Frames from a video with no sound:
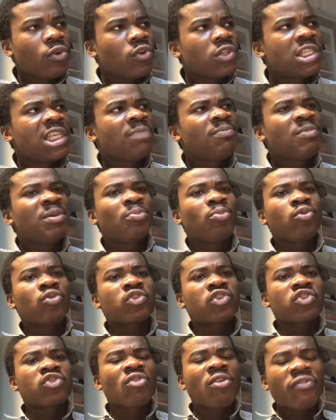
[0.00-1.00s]
You see people
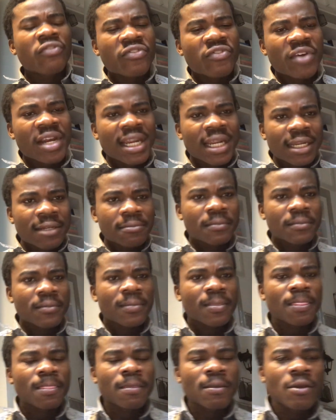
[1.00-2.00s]
suffering.
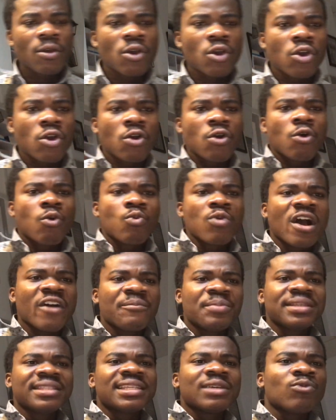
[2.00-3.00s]
We
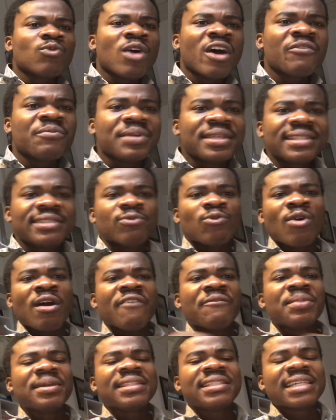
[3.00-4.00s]
have
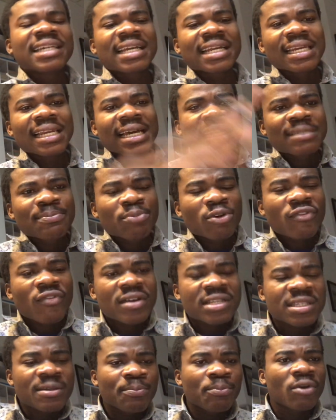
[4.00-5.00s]
been declared
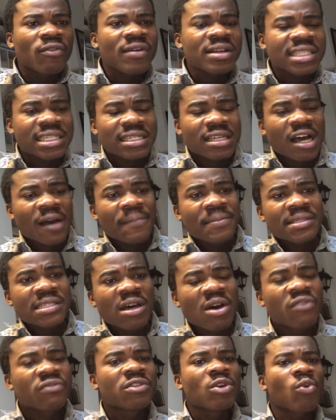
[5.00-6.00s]
poverty
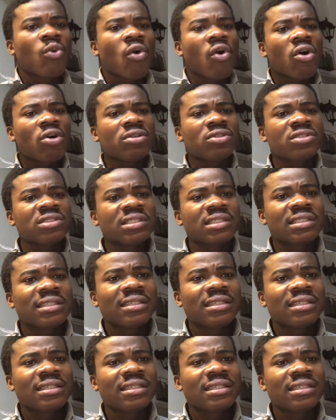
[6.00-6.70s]
capital of the world.